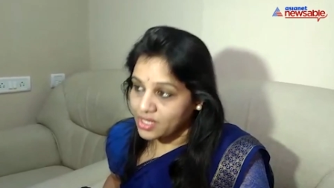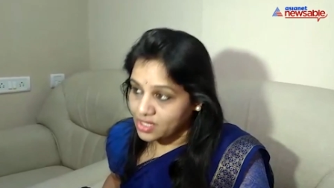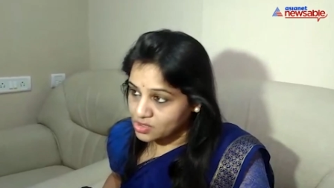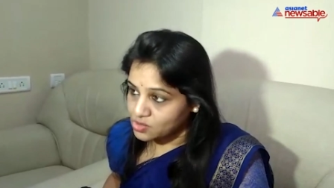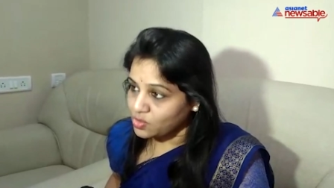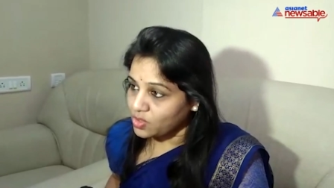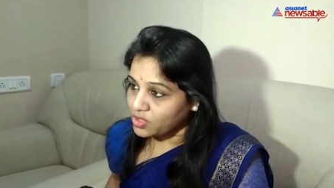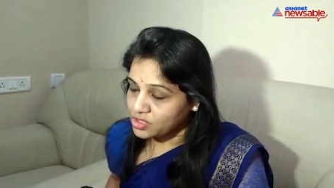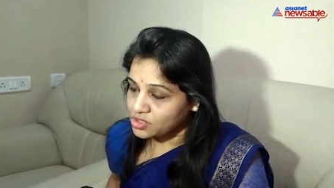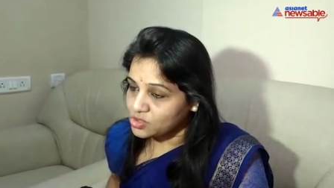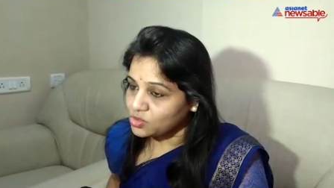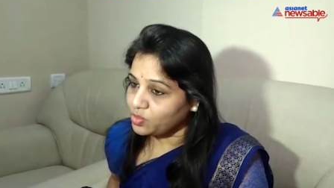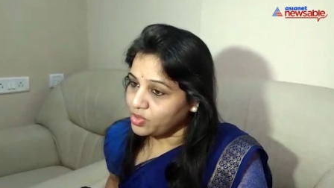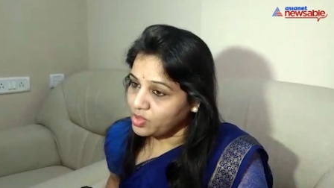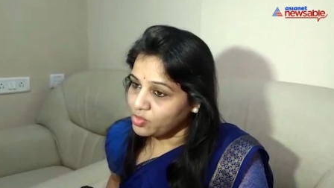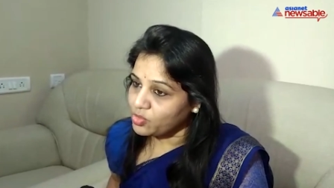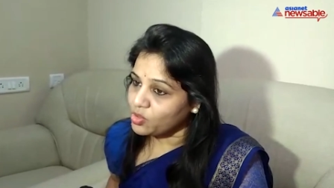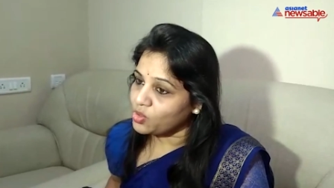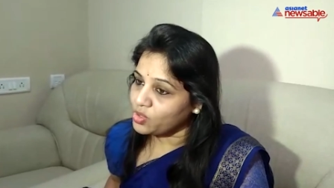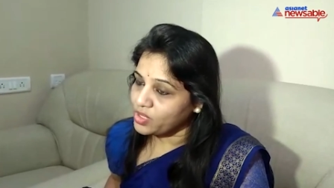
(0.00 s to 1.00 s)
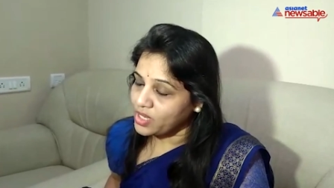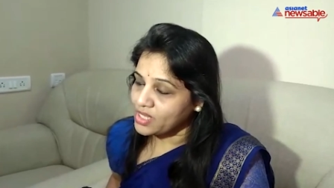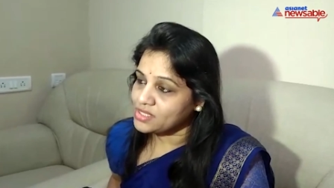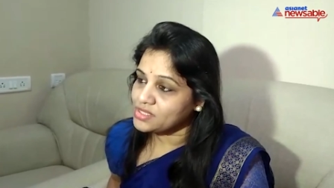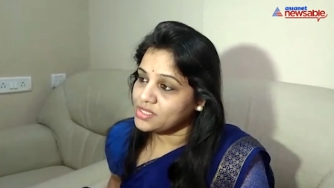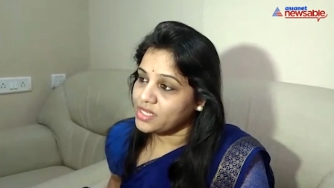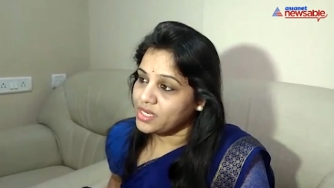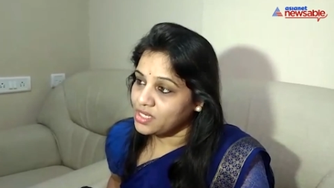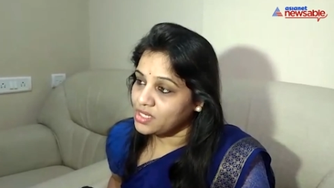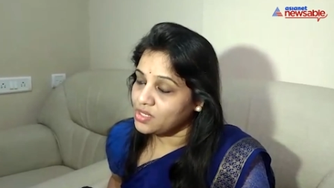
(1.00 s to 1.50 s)
That is what the Supreme Court
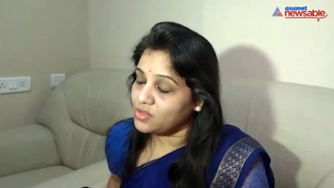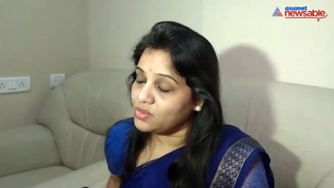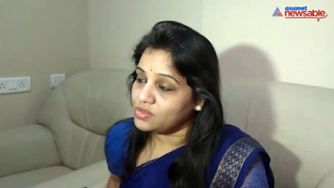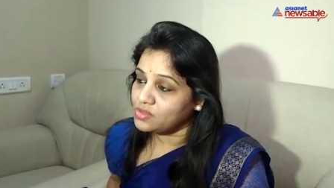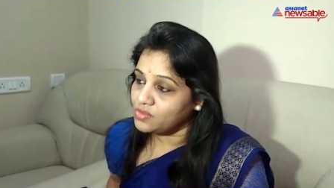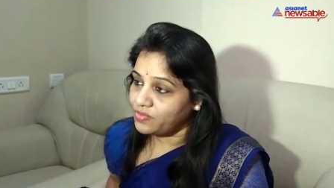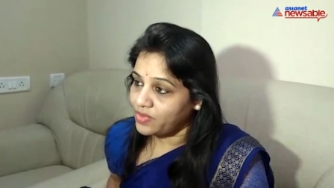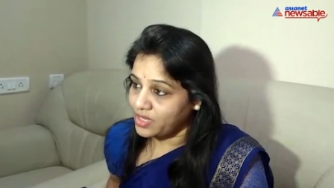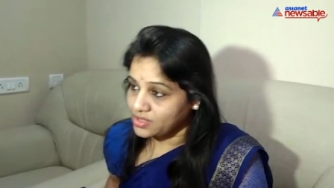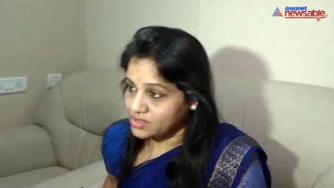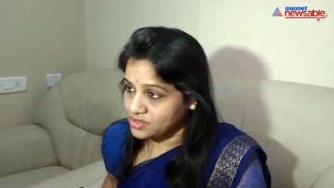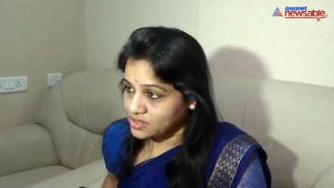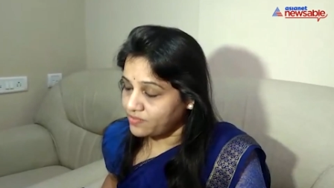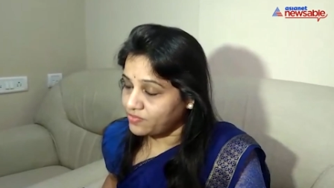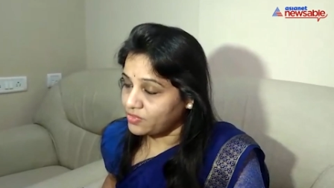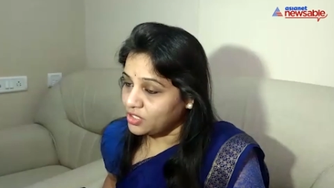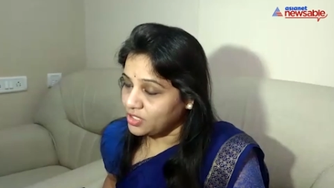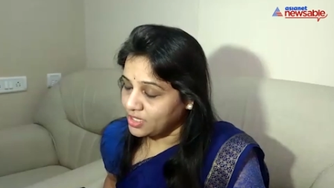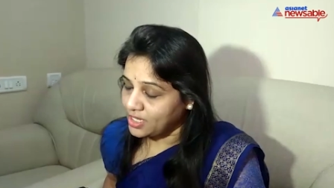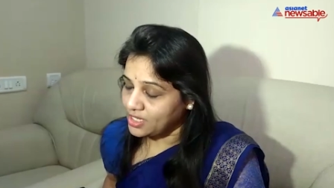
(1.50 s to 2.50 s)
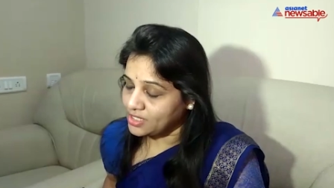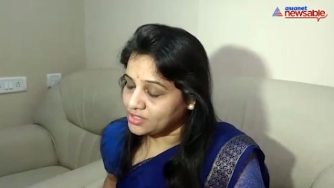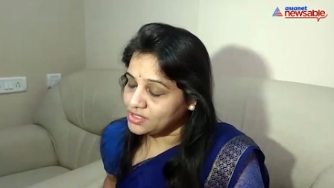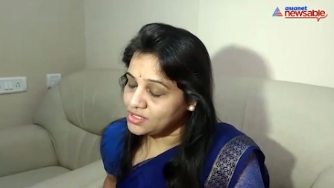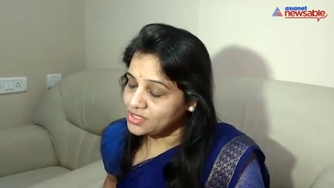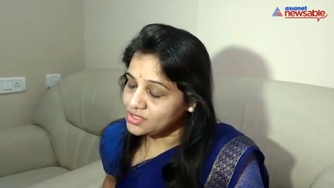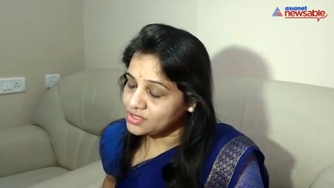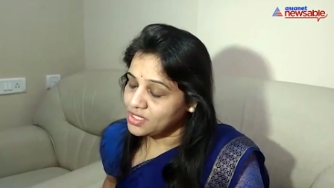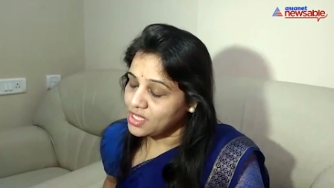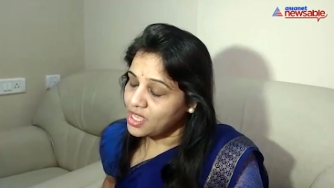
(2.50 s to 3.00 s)
has said in several
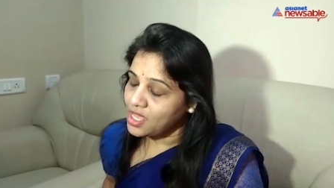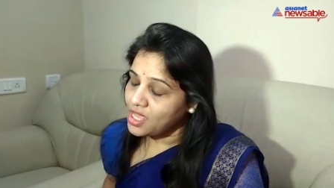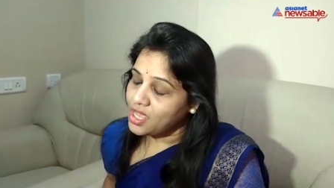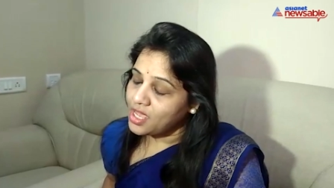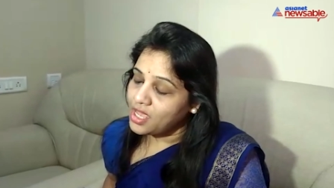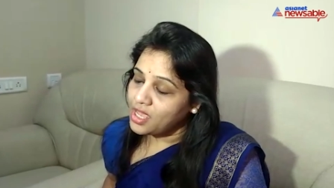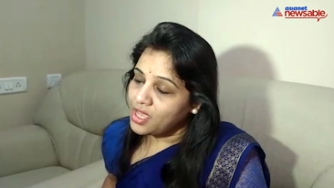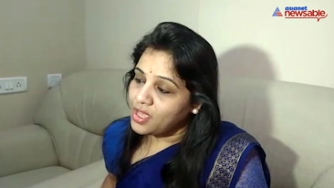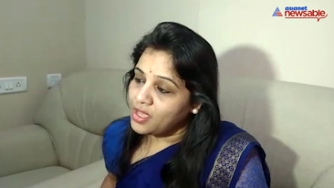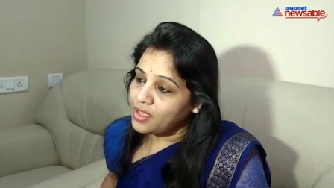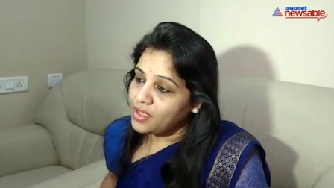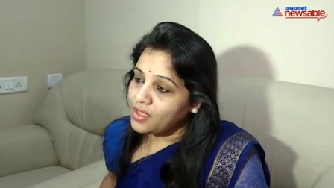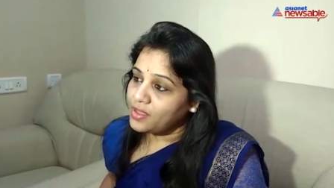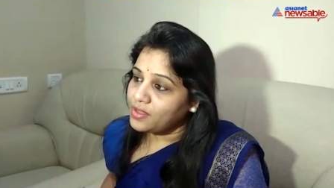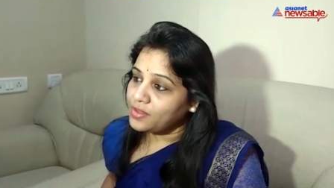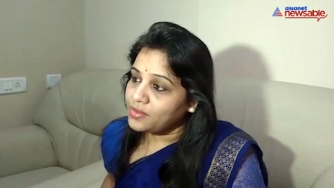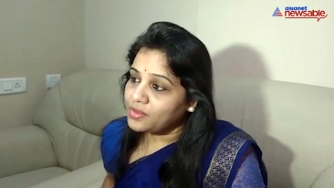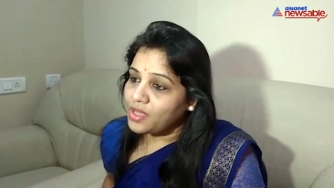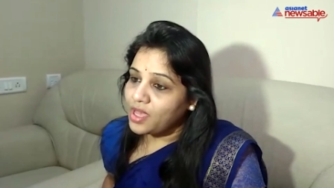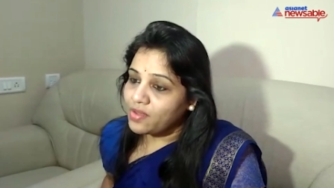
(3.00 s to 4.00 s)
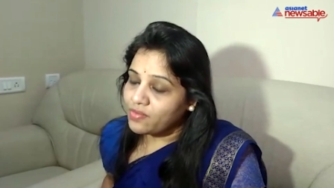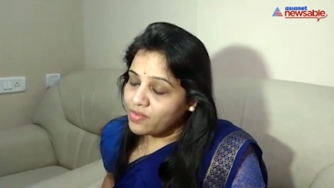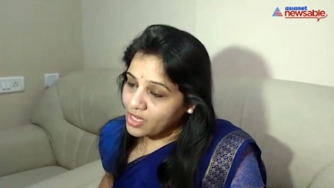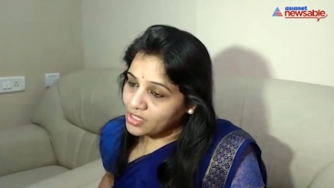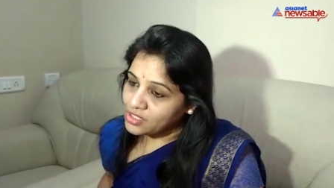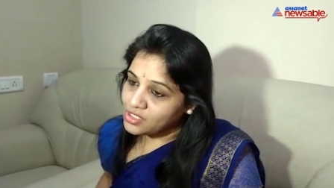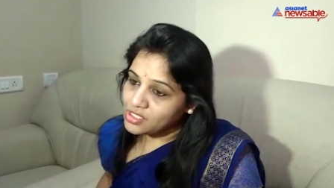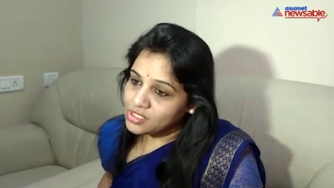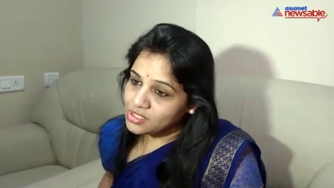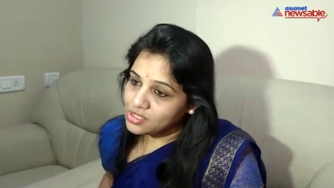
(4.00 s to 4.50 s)
cases uh, I've
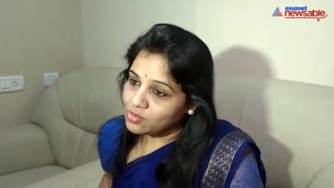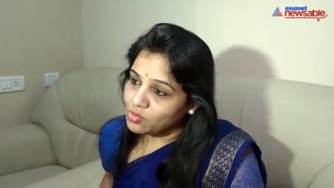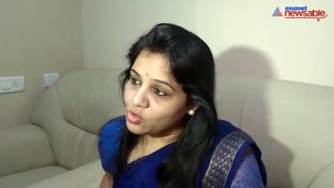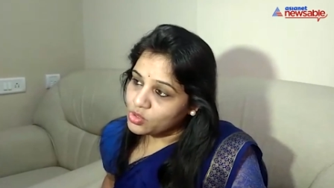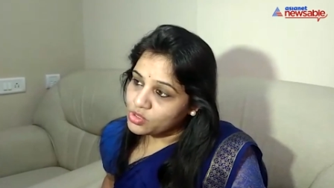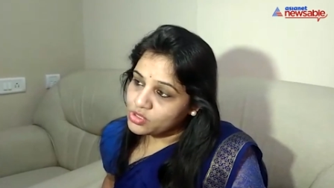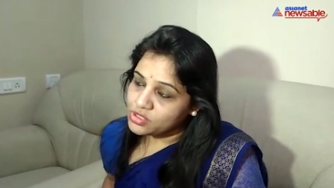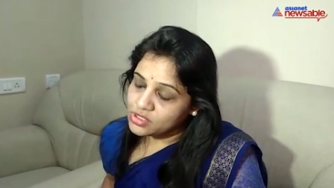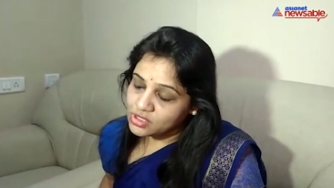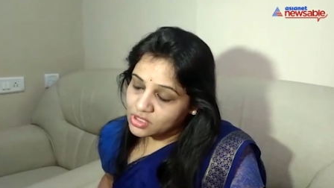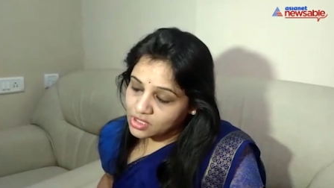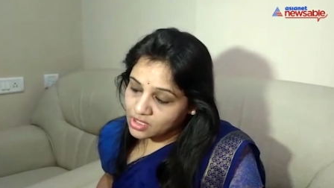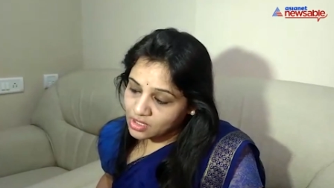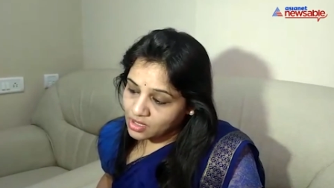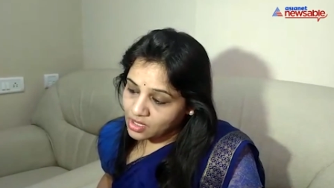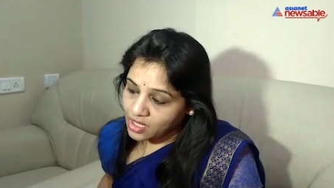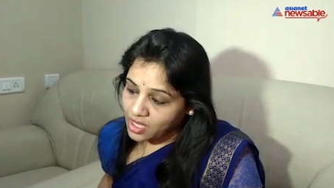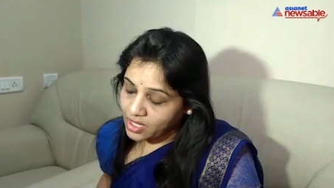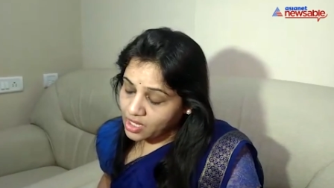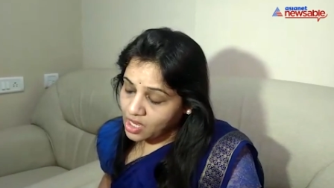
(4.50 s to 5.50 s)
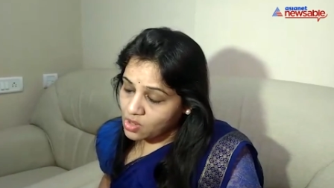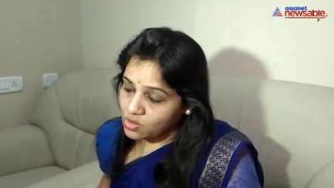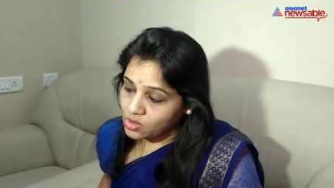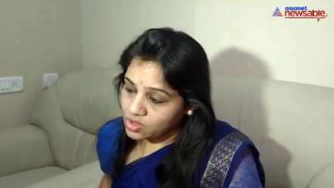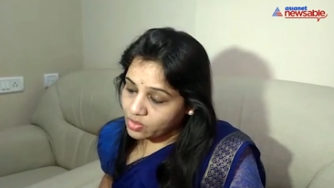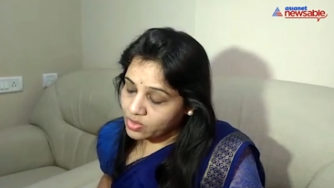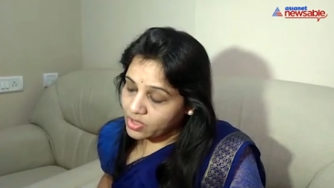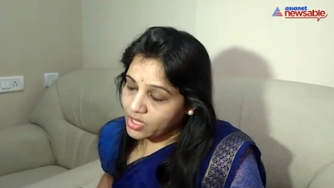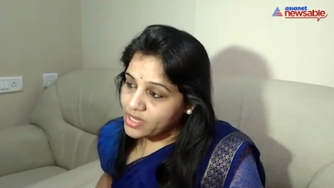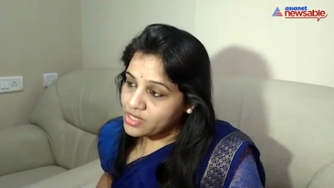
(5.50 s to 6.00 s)
acted in the most uh,
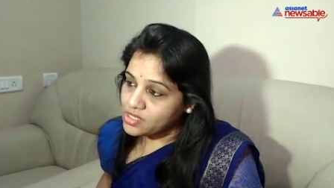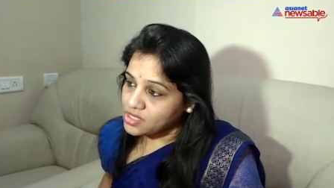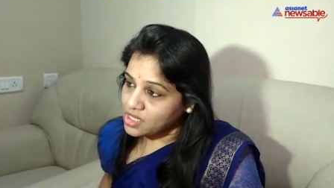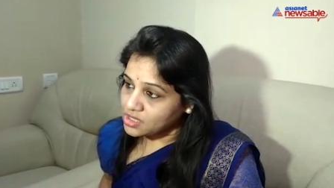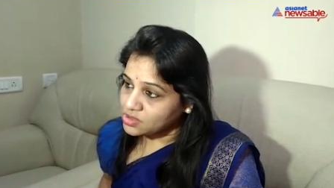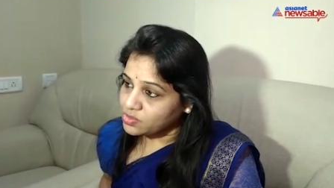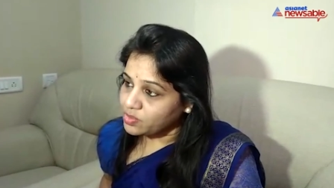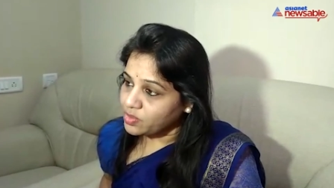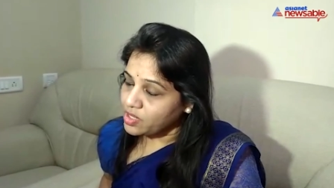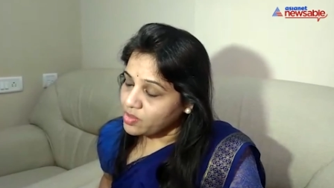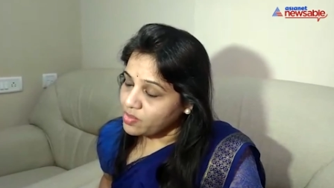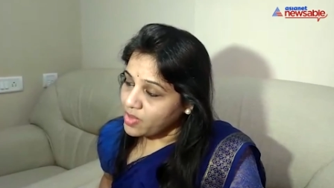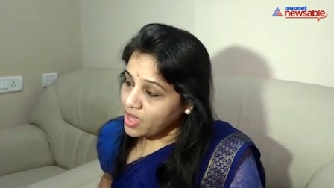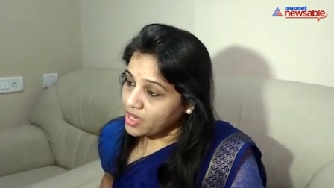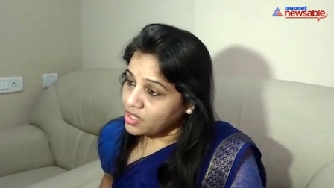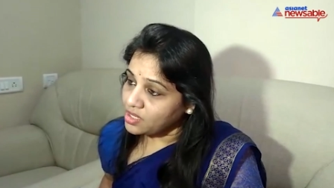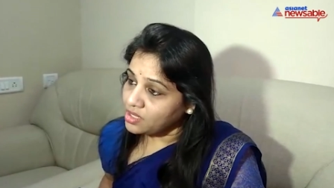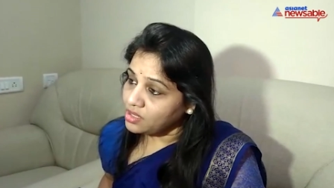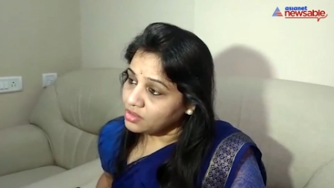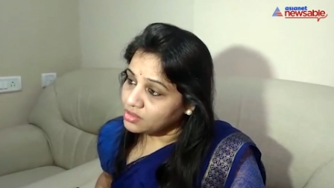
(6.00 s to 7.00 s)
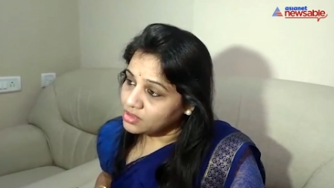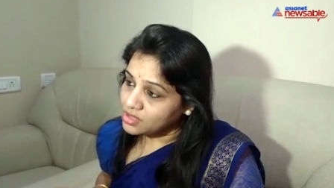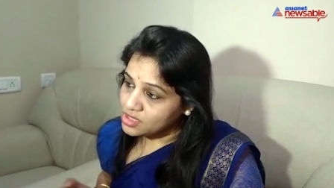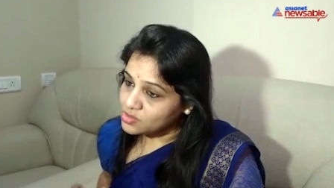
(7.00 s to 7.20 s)
accountable and transparent manner.